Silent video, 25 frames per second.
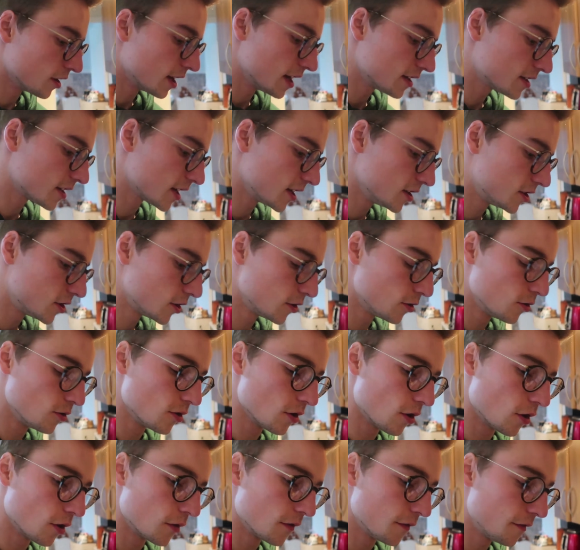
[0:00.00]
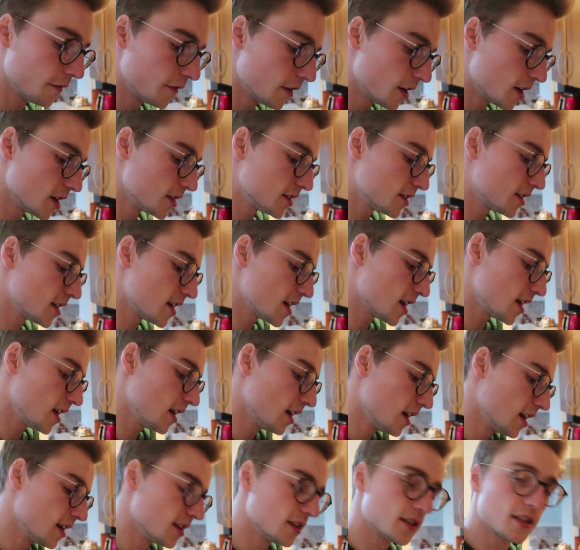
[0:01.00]
an essay due on Thursday.
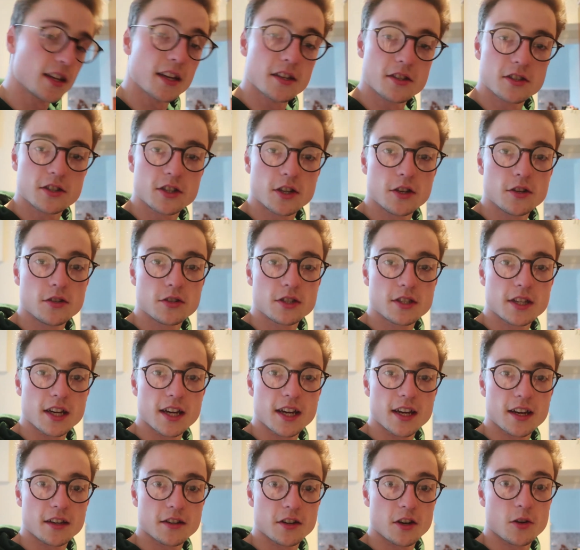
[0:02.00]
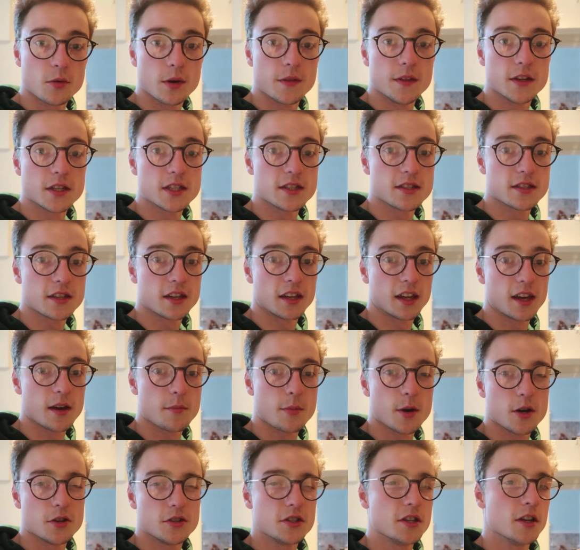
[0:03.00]
Today's Tuesday. I don't know when this is going to
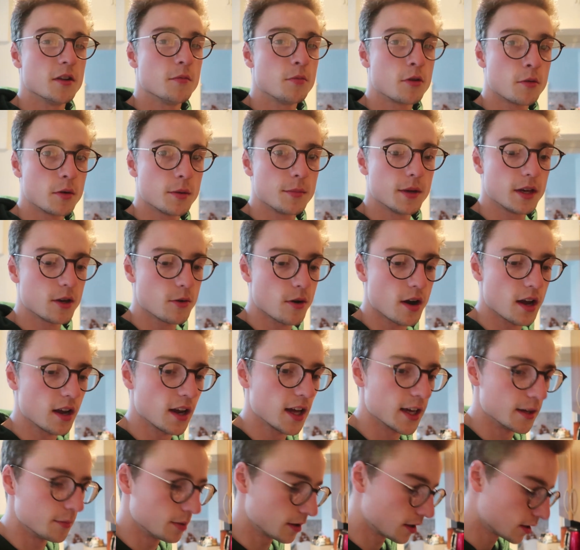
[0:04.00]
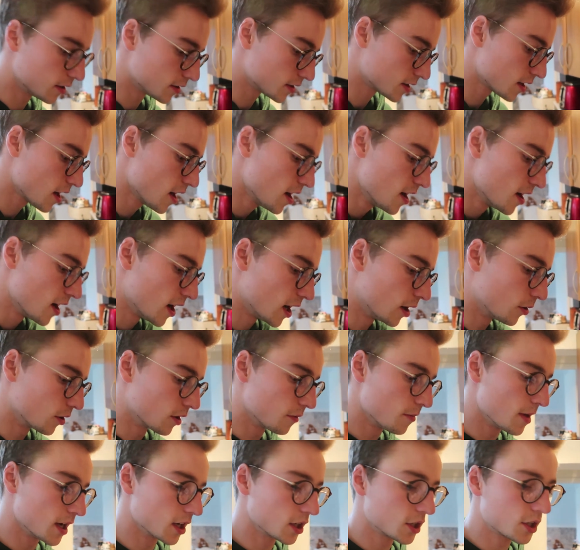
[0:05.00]
get posted. It'll probably be quite late because I want
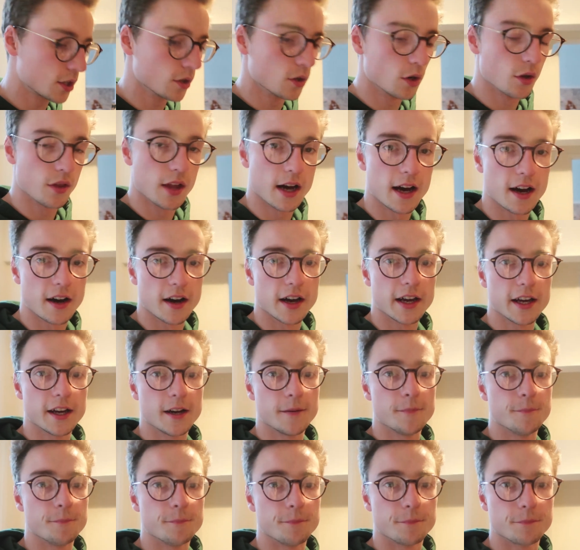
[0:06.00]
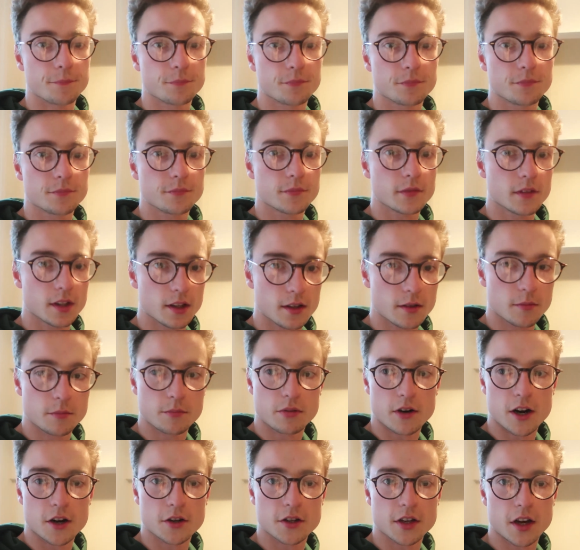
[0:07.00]
to make sure that I
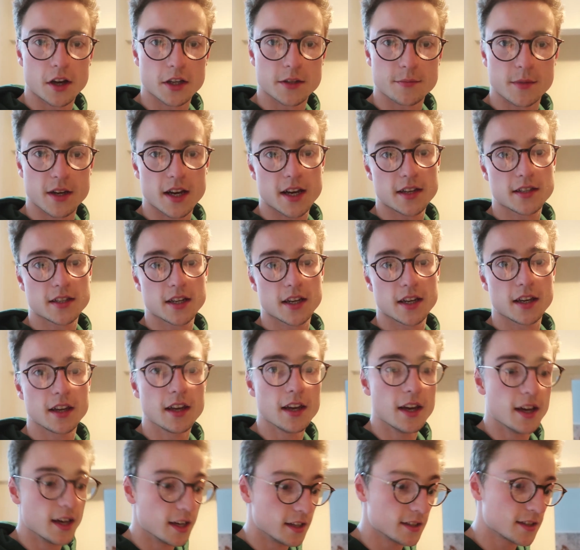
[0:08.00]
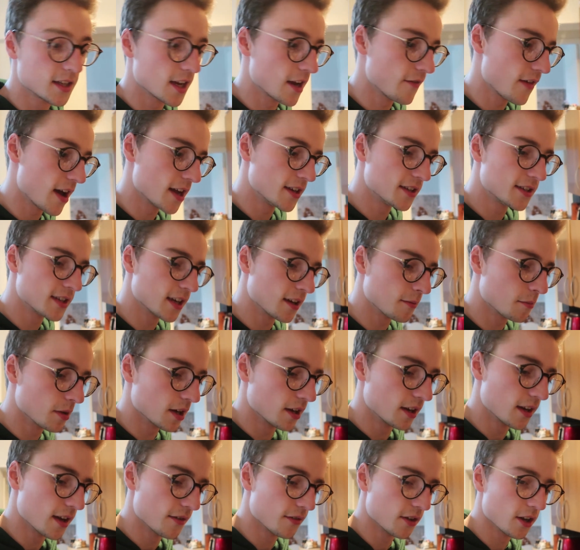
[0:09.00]
prioritise my essay instead of editing, but
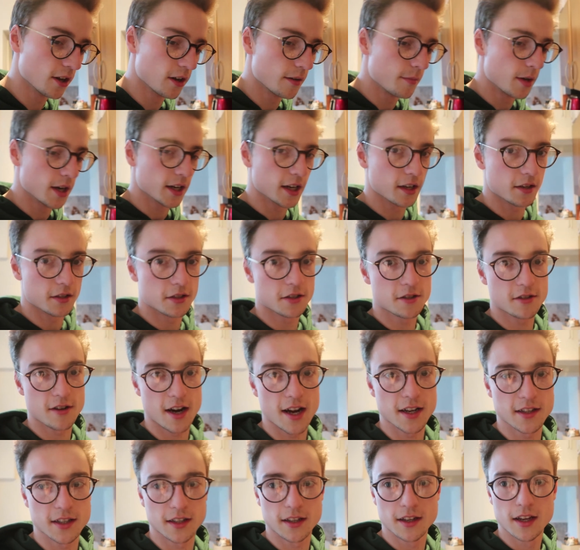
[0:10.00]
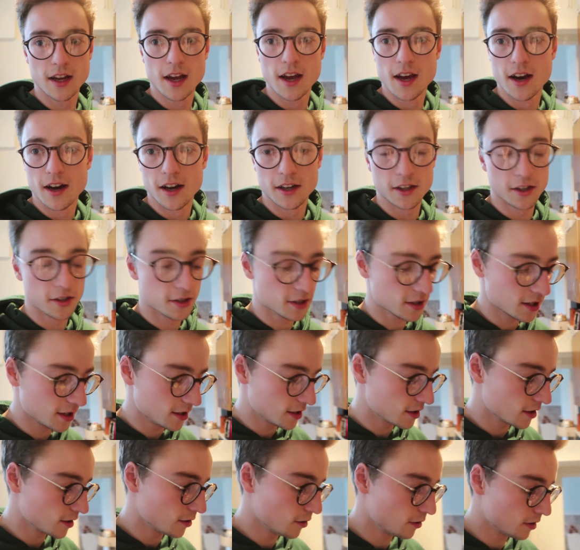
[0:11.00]
you never know, I might get distracted. I usually
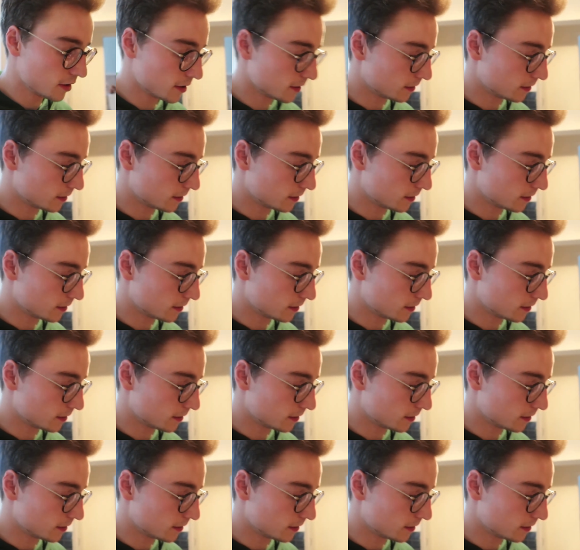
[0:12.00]
do.